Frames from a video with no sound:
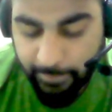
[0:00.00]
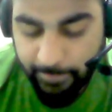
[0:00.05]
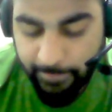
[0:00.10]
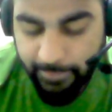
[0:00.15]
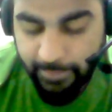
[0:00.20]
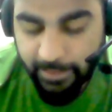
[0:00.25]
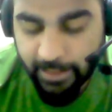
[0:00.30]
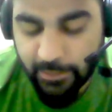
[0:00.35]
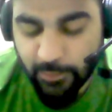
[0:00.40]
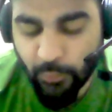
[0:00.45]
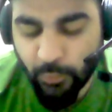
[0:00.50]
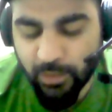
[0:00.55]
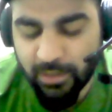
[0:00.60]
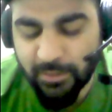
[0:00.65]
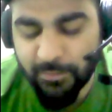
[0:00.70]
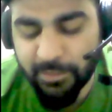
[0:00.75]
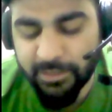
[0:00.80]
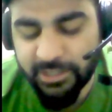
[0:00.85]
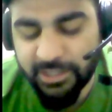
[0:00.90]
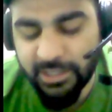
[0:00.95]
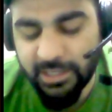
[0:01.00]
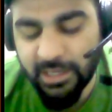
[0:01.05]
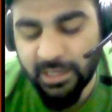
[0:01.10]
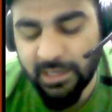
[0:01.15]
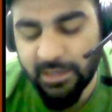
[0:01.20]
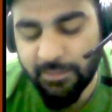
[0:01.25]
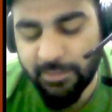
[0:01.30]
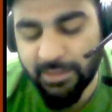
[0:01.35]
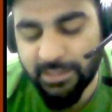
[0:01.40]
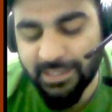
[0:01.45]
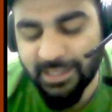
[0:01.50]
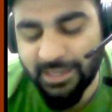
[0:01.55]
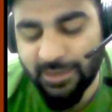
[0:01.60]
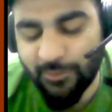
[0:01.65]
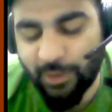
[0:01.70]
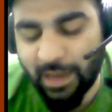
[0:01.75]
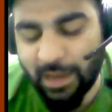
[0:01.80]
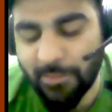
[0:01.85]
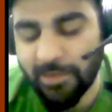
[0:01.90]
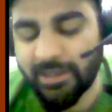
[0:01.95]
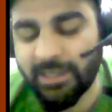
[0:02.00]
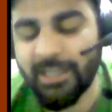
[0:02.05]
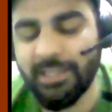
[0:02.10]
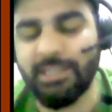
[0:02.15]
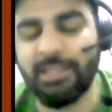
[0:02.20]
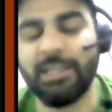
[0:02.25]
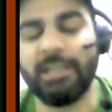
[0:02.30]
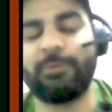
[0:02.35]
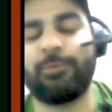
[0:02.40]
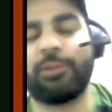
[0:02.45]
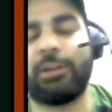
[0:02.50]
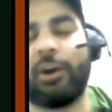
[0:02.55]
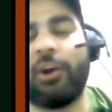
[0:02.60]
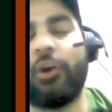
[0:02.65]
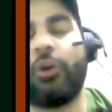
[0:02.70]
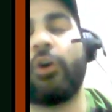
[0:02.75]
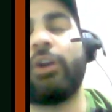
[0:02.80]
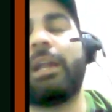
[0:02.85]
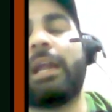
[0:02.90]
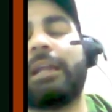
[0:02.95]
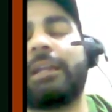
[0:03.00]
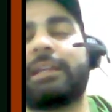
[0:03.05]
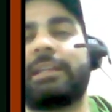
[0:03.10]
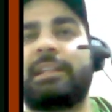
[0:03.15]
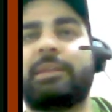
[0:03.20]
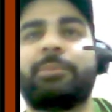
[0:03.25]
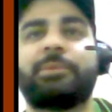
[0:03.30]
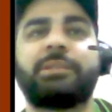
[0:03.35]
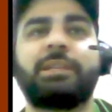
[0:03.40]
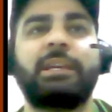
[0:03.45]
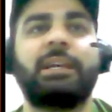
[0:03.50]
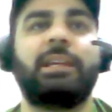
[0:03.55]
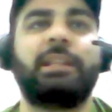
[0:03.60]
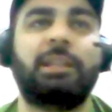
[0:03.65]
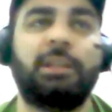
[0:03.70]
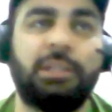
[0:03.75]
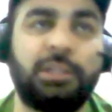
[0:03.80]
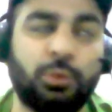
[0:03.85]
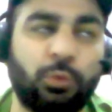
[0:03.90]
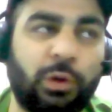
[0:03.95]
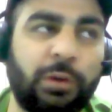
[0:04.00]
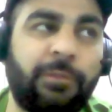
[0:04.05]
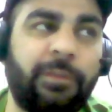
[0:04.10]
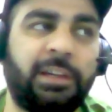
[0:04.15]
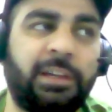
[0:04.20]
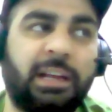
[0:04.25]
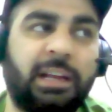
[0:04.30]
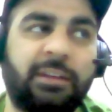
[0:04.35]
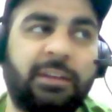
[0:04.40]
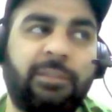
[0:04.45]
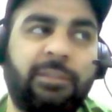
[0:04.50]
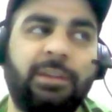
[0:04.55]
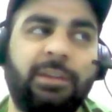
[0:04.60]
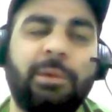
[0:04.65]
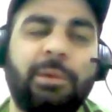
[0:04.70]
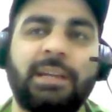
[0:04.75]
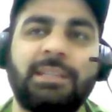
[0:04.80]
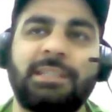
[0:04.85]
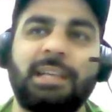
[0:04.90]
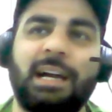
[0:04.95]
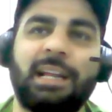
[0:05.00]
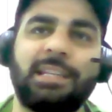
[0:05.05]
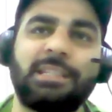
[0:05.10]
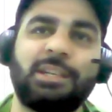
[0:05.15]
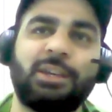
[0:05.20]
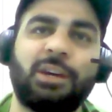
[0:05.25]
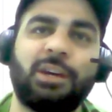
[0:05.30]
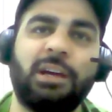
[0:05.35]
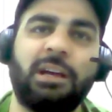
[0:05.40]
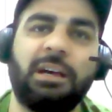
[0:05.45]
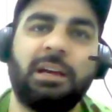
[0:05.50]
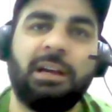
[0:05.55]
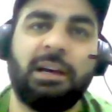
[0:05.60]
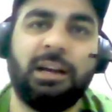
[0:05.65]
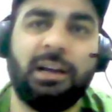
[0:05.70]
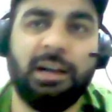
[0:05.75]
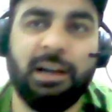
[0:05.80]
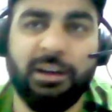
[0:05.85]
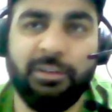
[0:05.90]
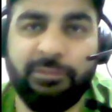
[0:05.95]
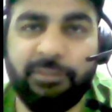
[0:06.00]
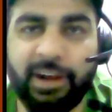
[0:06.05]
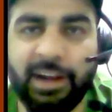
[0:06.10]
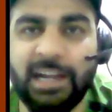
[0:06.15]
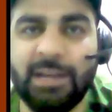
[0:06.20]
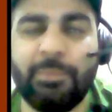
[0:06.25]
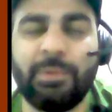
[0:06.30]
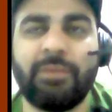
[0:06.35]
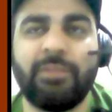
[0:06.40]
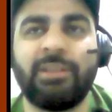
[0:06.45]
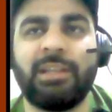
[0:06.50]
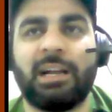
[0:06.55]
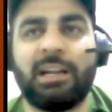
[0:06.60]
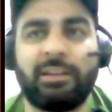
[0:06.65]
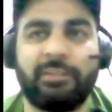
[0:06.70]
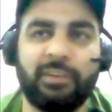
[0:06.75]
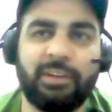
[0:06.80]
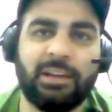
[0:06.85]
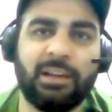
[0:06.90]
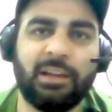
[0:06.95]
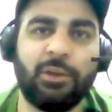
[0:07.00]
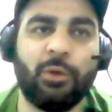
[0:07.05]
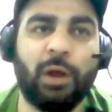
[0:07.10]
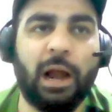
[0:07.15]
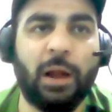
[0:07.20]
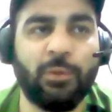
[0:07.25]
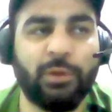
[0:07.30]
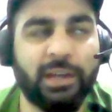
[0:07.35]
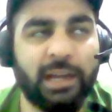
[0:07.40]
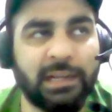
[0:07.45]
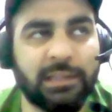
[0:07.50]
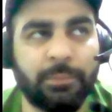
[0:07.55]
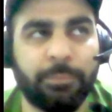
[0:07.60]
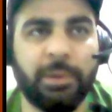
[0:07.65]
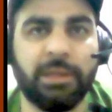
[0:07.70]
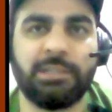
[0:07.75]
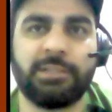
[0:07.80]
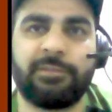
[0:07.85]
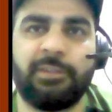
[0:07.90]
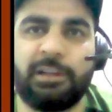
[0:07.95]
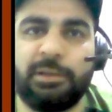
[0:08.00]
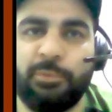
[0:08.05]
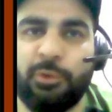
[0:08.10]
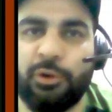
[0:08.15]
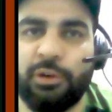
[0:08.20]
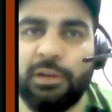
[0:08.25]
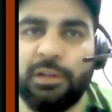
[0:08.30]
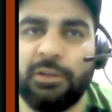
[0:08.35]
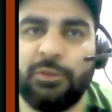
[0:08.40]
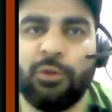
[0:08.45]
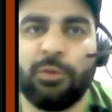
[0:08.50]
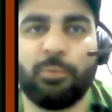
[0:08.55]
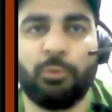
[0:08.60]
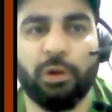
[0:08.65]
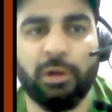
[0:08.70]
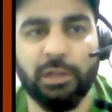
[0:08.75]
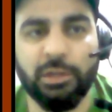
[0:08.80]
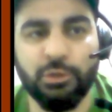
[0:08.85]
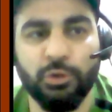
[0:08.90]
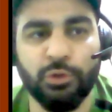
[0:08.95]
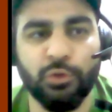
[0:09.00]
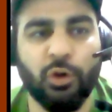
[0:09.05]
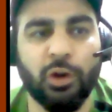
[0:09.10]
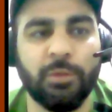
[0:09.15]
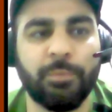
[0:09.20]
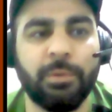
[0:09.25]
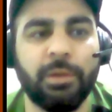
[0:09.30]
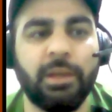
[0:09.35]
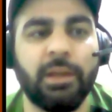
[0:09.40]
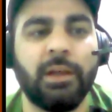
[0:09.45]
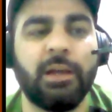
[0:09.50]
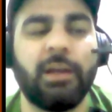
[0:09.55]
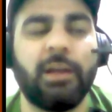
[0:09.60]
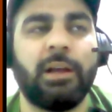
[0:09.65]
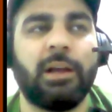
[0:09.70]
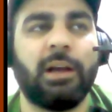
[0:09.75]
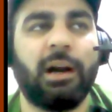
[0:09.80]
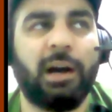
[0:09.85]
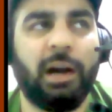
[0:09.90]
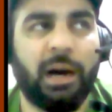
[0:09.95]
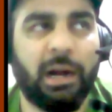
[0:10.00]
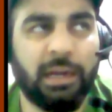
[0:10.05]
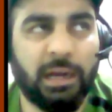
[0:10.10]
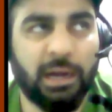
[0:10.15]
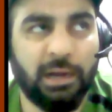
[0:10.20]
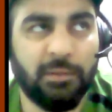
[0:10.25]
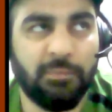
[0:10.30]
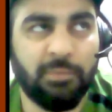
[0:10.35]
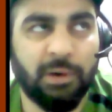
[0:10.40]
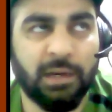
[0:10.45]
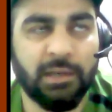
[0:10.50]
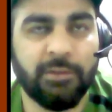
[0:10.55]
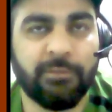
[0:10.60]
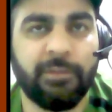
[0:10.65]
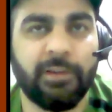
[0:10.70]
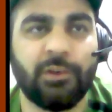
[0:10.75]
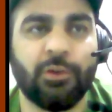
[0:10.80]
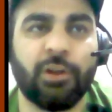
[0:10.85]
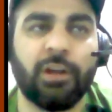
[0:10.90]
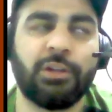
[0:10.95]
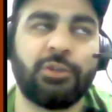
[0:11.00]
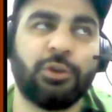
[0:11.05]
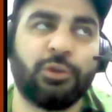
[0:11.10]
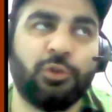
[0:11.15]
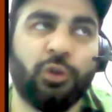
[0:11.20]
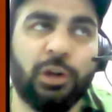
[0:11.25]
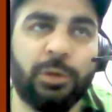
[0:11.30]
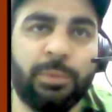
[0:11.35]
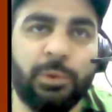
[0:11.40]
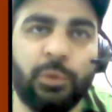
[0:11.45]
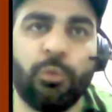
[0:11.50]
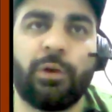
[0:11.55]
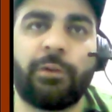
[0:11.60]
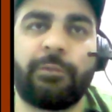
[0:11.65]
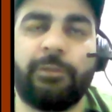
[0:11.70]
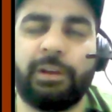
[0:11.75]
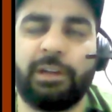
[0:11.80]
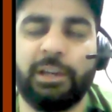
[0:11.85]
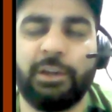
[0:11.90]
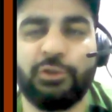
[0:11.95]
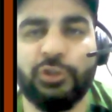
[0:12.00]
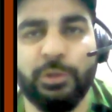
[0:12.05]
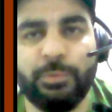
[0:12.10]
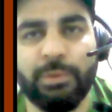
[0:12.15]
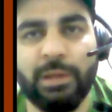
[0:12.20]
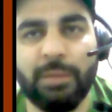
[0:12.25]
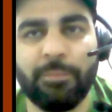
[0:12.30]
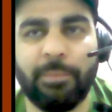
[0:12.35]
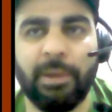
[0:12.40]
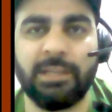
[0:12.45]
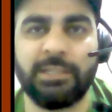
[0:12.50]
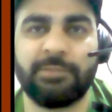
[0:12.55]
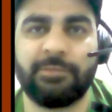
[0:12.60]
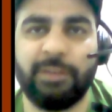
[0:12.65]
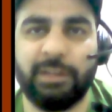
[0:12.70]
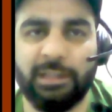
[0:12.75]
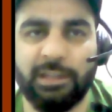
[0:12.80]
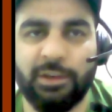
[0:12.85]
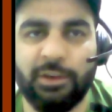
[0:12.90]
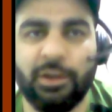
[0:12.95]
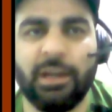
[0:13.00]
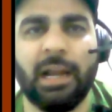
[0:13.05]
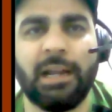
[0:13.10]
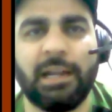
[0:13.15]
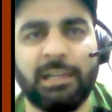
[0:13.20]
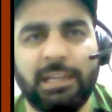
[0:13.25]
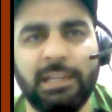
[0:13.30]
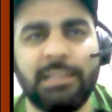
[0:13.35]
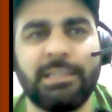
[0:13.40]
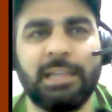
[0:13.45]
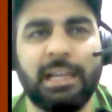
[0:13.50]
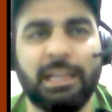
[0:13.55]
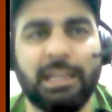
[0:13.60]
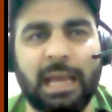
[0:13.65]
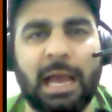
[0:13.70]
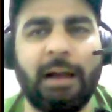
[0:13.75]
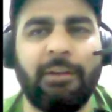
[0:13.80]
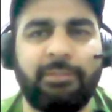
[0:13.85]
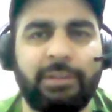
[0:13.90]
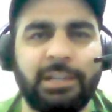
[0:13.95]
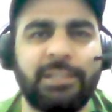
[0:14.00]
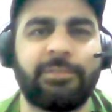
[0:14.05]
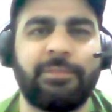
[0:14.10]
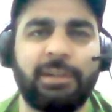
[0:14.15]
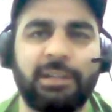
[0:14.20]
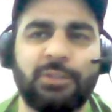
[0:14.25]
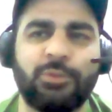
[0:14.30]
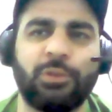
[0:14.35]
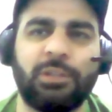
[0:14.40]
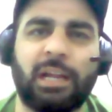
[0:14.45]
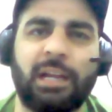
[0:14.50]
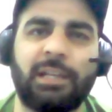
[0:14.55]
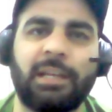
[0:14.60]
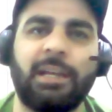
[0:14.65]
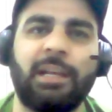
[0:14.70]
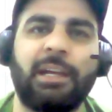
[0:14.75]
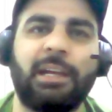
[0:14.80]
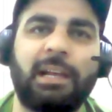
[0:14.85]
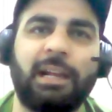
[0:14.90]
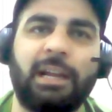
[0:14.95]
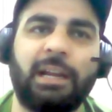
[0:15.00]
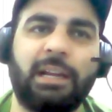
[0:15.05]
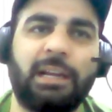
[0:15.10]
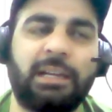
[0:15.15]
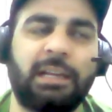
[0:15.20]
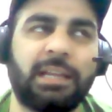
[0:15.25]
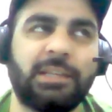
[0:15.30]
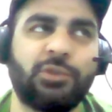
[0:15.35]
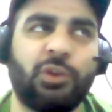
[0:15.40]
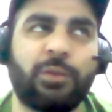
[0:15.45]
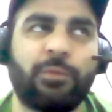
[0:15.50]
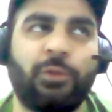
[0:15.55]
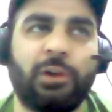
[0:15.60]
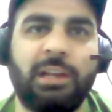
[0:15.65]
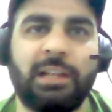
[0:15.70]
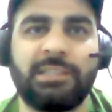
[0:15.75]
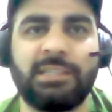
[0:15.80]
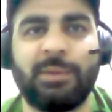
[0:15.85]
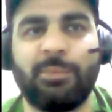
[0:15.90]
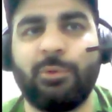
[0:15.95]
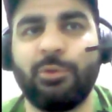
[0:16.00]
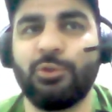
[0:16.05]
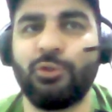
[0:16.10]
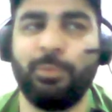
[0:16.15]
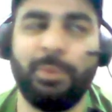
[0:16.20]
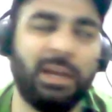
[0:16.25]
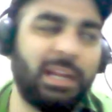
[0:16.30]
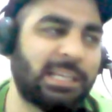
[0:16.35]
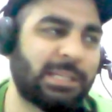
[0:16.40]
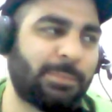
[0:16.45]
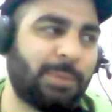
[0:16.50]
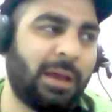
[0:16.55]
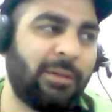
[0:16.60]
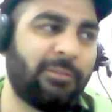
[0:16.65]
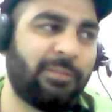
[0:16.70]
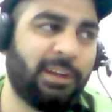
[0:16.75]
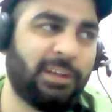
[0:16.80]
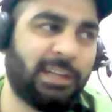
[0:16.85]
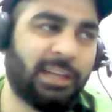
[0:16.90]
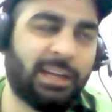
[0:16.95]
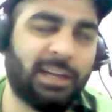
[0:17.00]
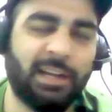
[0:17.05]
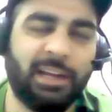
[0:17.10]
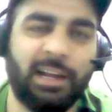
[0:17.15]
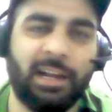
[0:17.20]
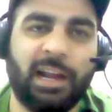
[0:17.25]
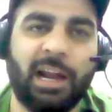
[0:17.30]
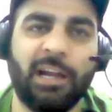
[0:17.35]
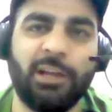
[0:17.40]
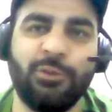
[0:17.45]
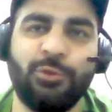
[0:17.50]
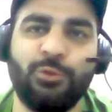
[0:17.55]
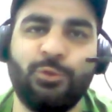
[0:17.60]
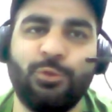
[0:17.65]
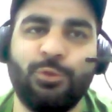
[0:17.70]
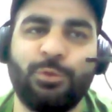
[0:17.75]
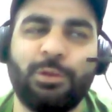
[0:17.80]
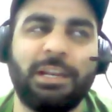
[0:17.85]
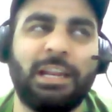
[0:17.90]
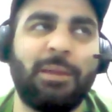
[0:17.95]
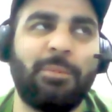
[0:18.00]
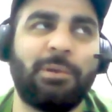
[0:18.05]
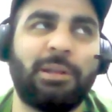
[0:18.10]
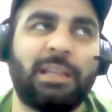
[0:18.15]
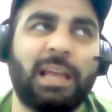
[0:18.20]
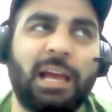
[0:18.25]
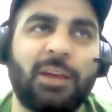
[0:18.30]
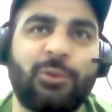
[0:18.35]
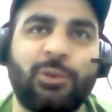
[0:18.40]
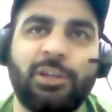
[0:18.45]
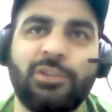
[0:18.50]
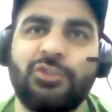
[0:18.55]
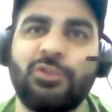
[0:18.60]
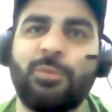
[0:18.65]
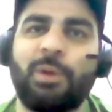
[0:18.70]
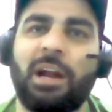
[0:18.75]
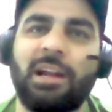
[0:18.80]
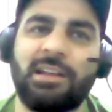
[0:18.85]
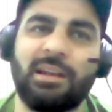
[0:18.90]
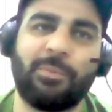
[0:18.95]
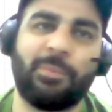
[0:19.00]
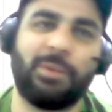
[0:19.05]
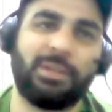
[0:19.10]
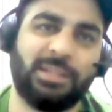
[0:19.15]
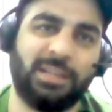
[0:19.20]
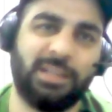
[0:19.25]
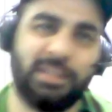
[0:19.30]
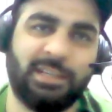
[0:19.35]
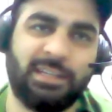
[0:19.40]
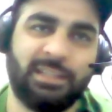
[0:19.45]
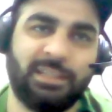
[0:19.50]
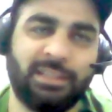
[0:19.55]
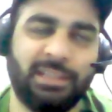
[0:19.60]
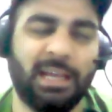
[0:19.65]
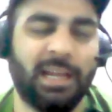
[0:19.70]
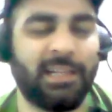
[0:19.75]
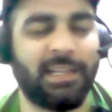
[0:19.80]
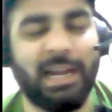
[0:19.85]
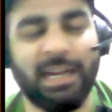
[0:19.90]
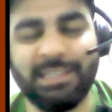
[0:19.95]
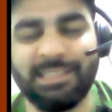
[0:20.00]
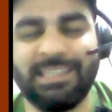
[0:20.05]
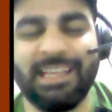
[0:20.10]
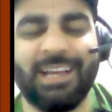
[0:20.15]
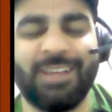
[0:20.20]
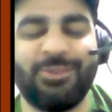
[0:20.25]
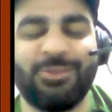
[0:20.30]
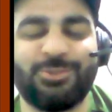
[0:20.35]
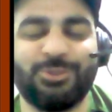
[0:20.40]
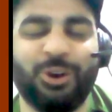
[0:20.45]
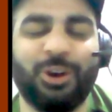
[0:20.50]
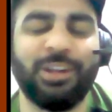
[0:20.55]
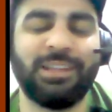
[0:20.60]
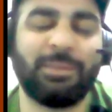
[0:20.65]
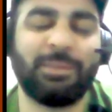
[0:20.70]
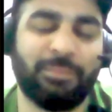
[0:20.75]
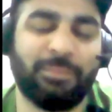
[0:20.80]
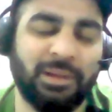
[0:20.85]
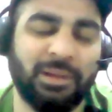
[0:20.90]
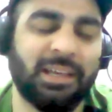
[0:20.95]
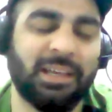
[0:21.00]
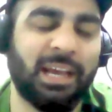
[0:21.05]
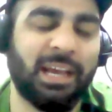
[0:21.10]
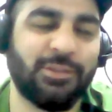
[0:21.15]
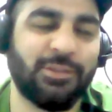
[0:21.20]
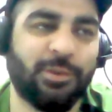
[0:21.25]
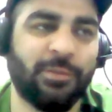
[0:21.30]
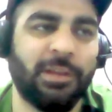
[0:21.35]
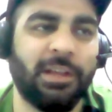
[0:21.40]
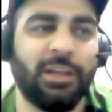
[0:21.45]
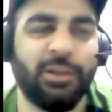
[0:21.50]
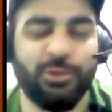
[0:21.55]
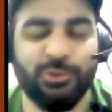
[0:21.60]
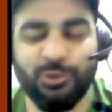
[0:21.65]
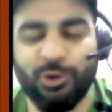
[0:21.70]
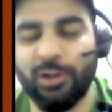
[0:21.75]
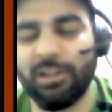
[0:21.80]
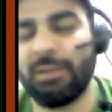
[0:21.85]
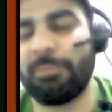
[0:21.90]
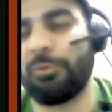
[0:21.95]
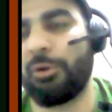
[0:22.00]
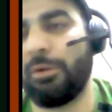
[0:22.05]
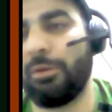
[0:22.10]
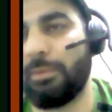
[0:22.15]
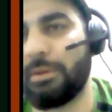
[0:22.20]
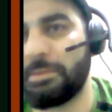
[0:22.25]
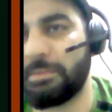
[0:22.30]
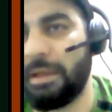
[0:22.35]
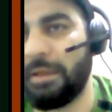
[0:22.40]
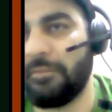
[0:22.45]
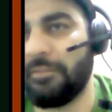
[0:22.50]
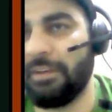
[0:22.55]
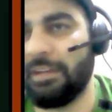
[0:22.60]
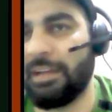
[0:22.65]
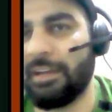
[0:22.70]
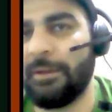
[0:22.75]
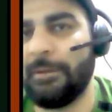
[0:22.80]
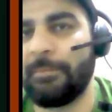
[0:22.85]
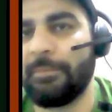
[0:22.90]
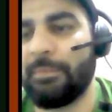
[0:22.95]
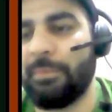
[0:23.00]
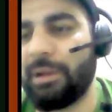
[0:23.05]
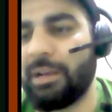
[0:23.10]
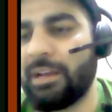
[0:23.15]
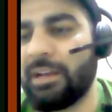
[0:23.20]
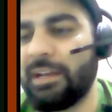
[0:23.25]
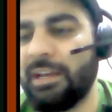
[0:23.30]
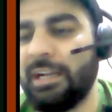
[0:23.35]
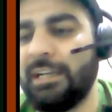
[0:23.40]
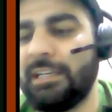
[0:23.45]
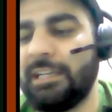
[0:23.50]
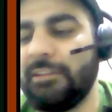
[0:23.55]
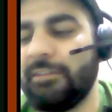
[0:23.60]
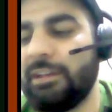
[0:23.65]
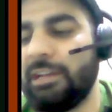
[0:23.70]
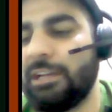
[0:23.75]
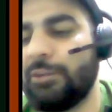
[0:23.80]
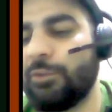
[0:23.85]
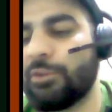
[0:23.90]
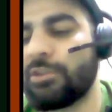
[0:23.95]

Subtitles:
In whole the machine learning, basically, why am I teaching it for all algorithms, this overfitting and underfitting? Because there is a fight between the underfitting, and you have to get the best fit model. Your model should not be underfit, or it should not be overfit. It should be a best fit, or at least like average fit, so that it does not fall. Let's suppose you made a spam filter and you claimed the accuracy to be 100%. That's the you solve the case of you solve the problem of spam filter. But in reality, when it was